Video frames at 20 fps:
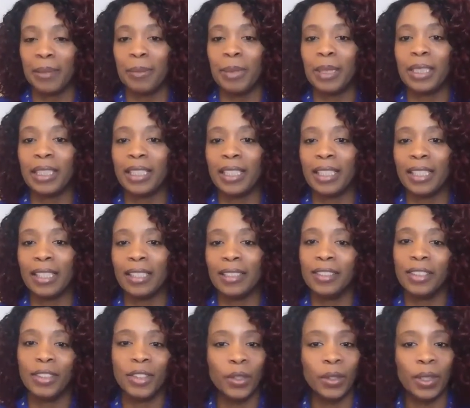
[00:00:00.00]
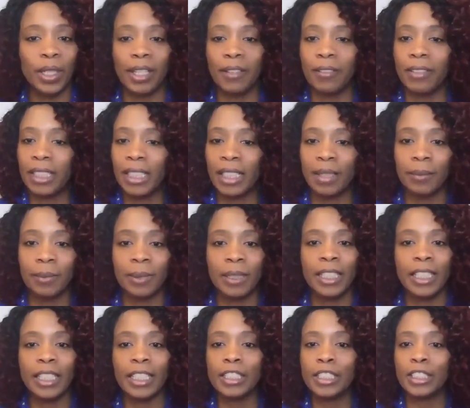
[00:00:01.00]
because, you know, every
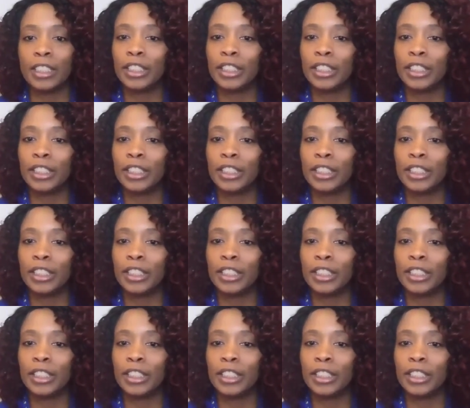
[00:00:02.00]
company is